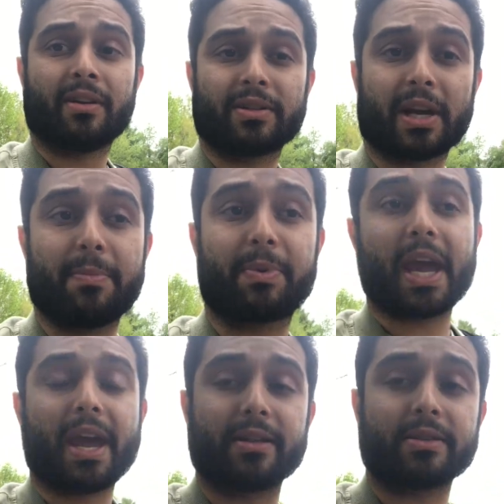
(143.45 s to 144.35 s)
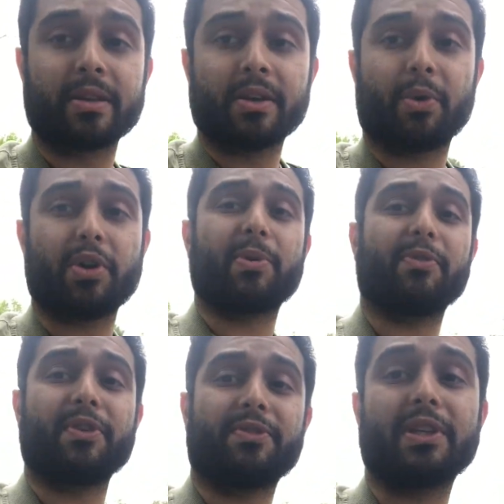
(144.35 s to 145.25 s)
type gains where you put
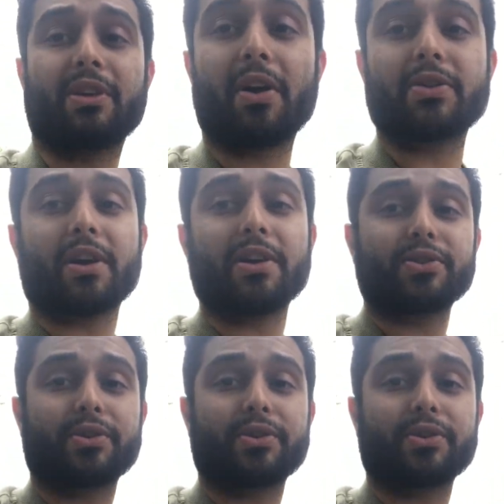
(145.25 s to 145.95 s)
$50, $100,